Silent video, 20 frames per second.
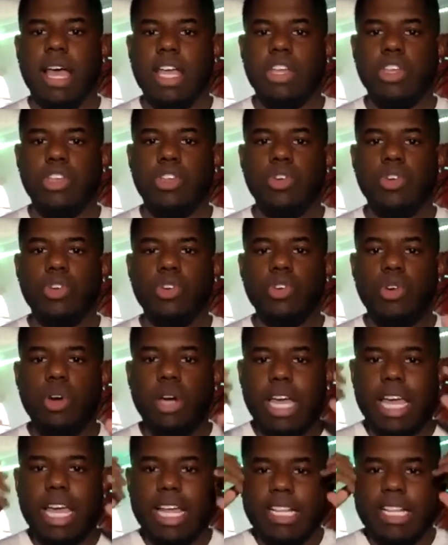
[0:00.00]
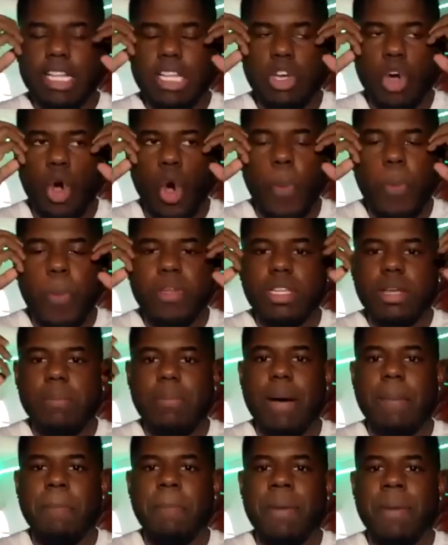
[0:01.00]
You opened up
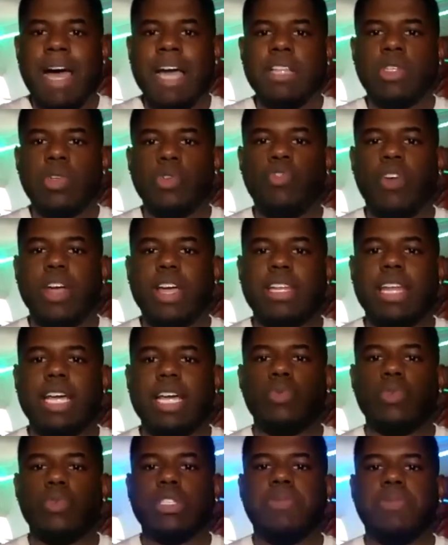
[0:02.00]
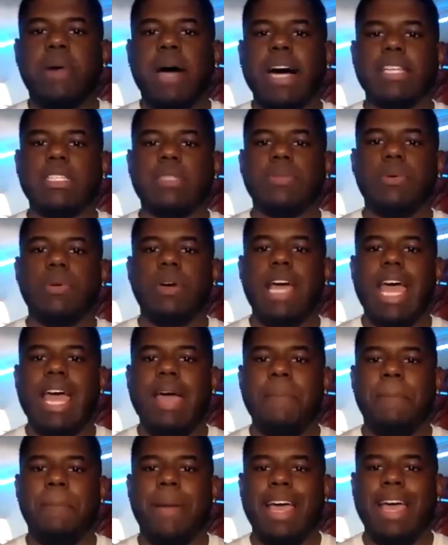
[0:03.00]
my mind to recognize what's possible
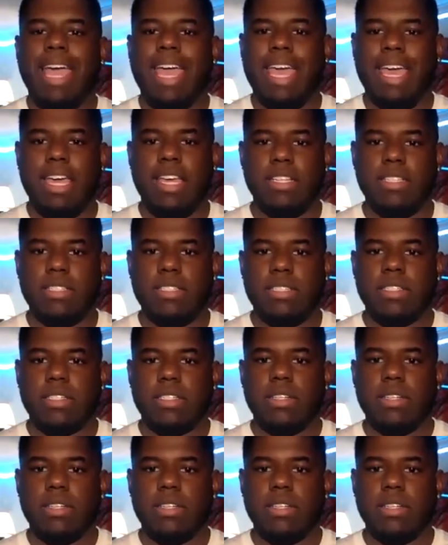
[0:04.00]
at my age.